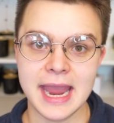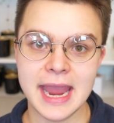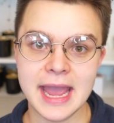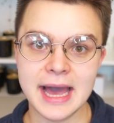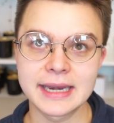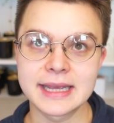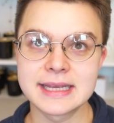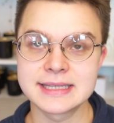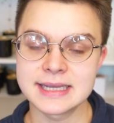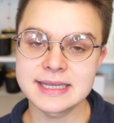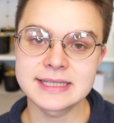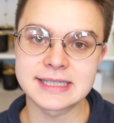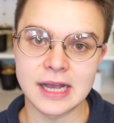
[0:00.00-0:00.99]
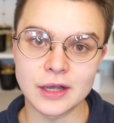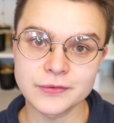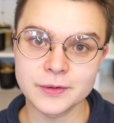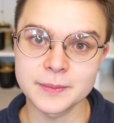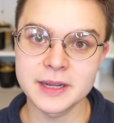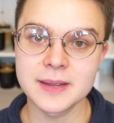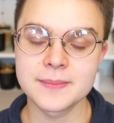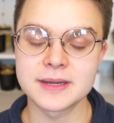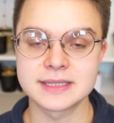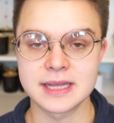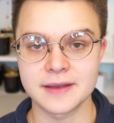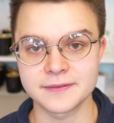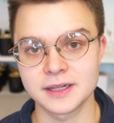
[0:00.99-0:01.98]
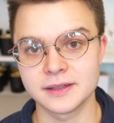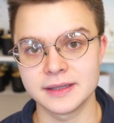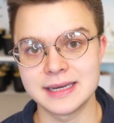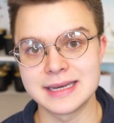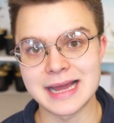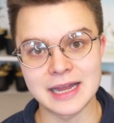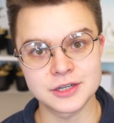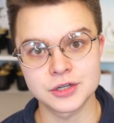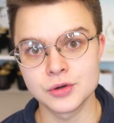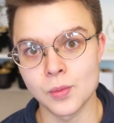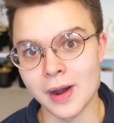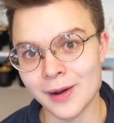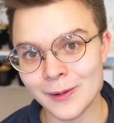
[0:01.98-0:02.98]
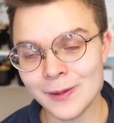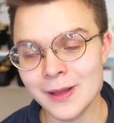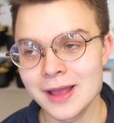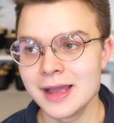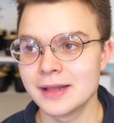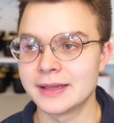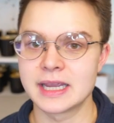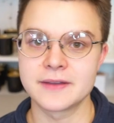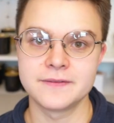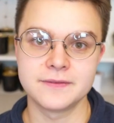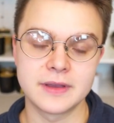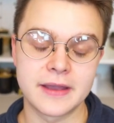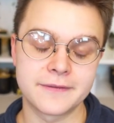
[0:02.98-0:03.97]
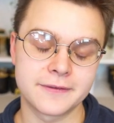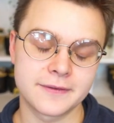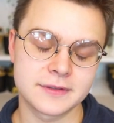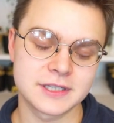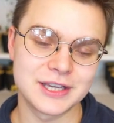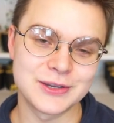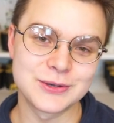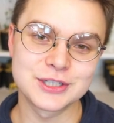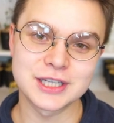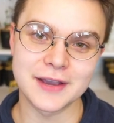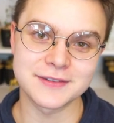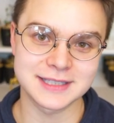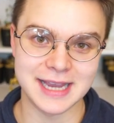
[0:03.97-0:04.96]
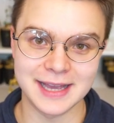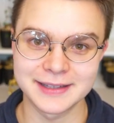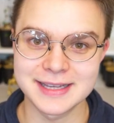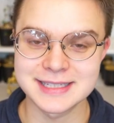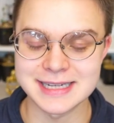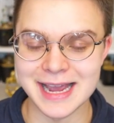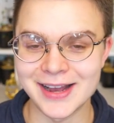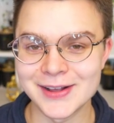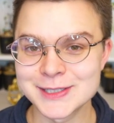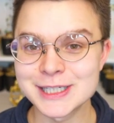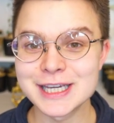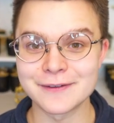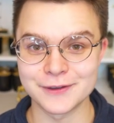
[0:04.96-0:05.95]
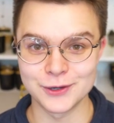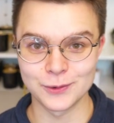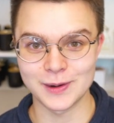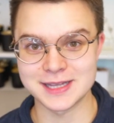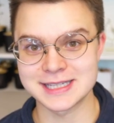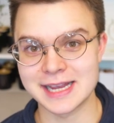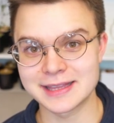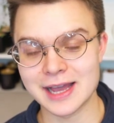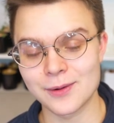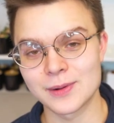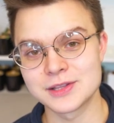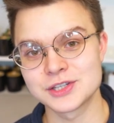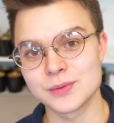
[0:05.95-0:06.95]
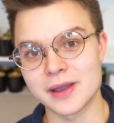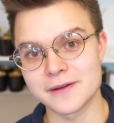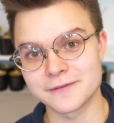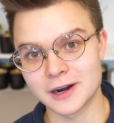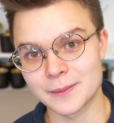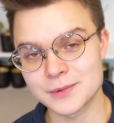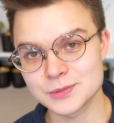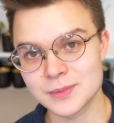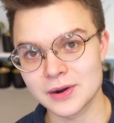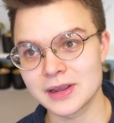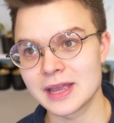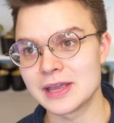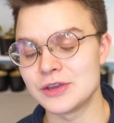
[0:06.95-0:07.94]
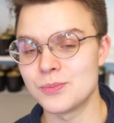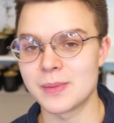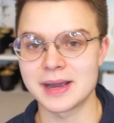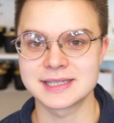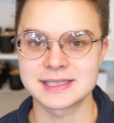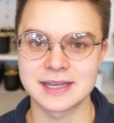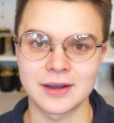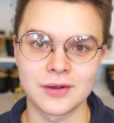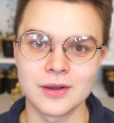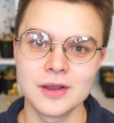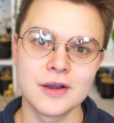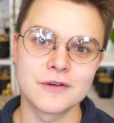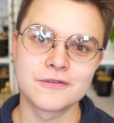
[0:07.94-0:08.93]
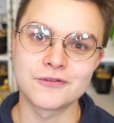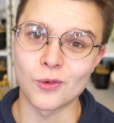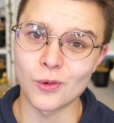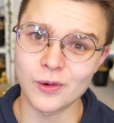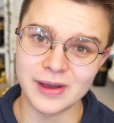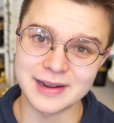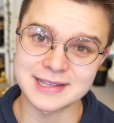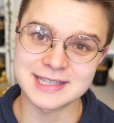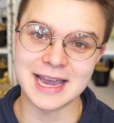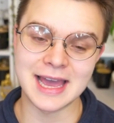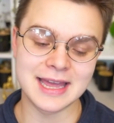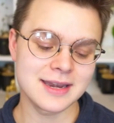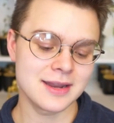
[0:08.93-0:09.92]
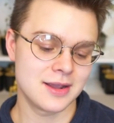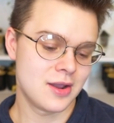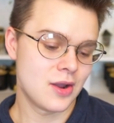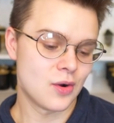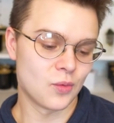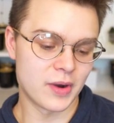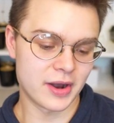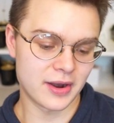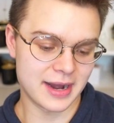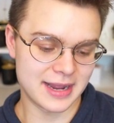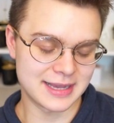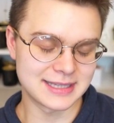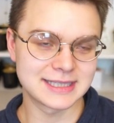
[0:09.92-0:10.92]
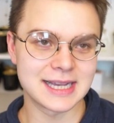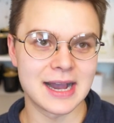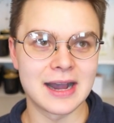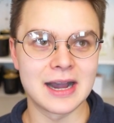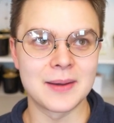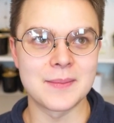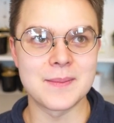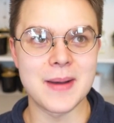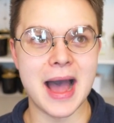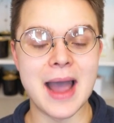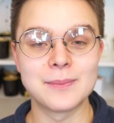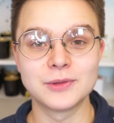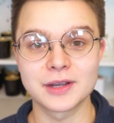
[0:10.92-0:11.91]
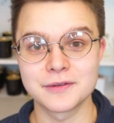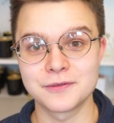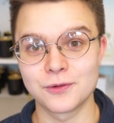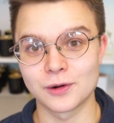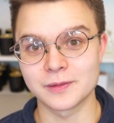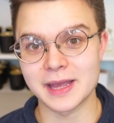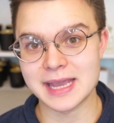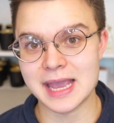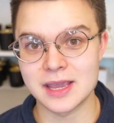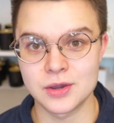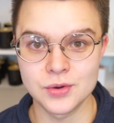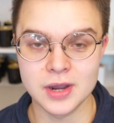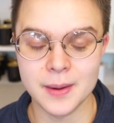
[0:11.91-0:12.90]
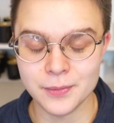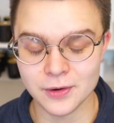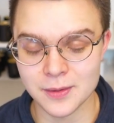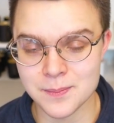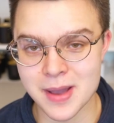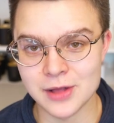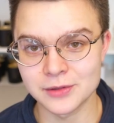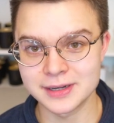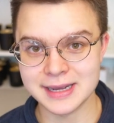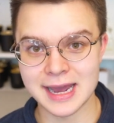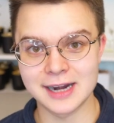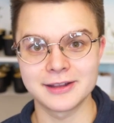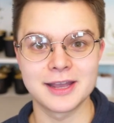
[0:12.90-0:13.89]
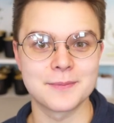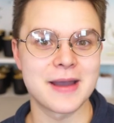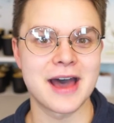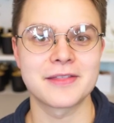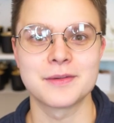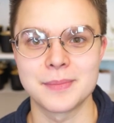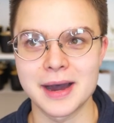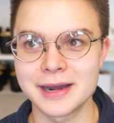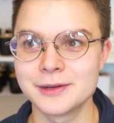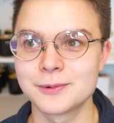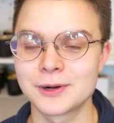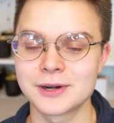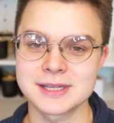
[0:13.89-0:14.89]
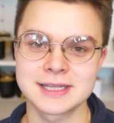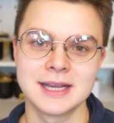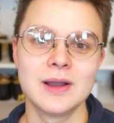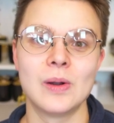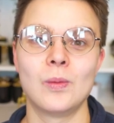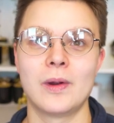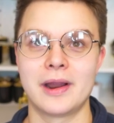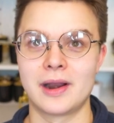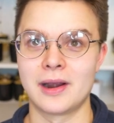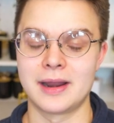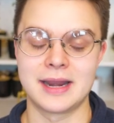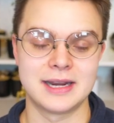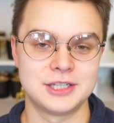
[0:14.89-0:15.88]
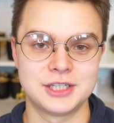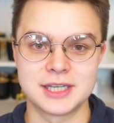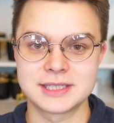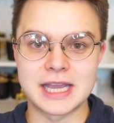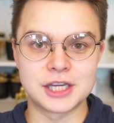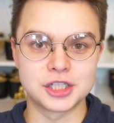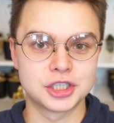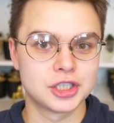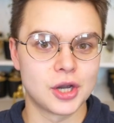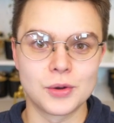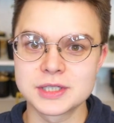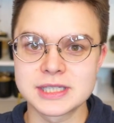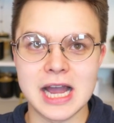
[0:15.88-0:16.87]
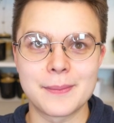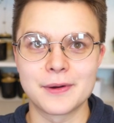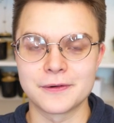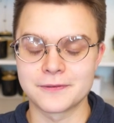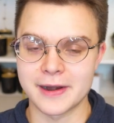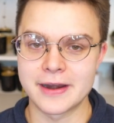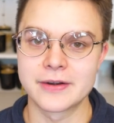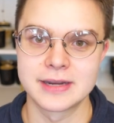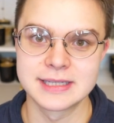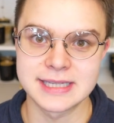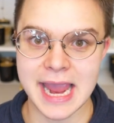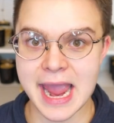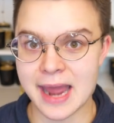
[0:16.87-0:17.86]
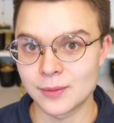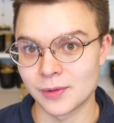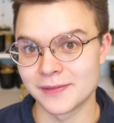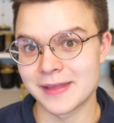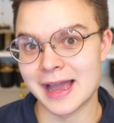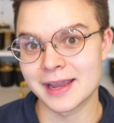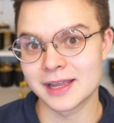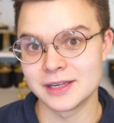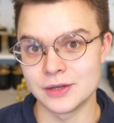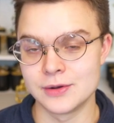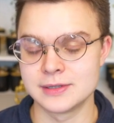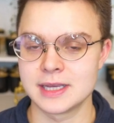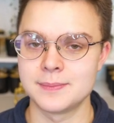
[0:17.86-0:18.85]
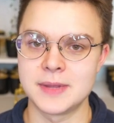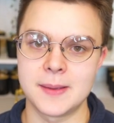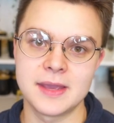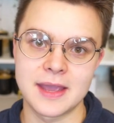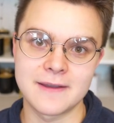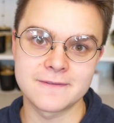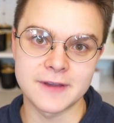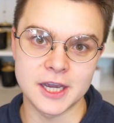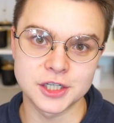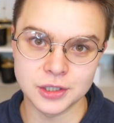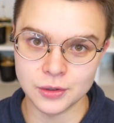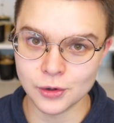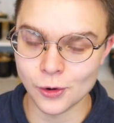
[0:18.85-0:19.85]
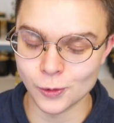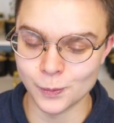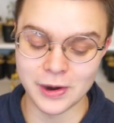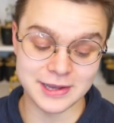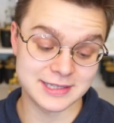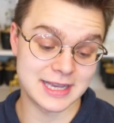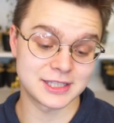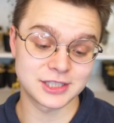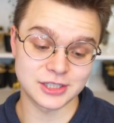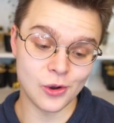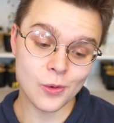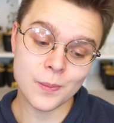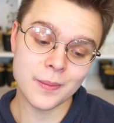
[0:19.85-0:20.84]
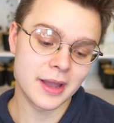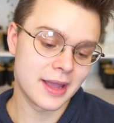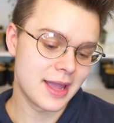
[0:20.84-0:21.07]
and it did sell for me, but definitely not too well. Like if, if to use Jeff Stanley's analogy, if you were to take that one to a farmer's market, you might sell four out of 10. Whereas um, I'm looking for like a cucumber and melon, kind of like Bath and Body Works, where it is just a showstopper fragrance and one that I can use in maybe a facial cold process soap.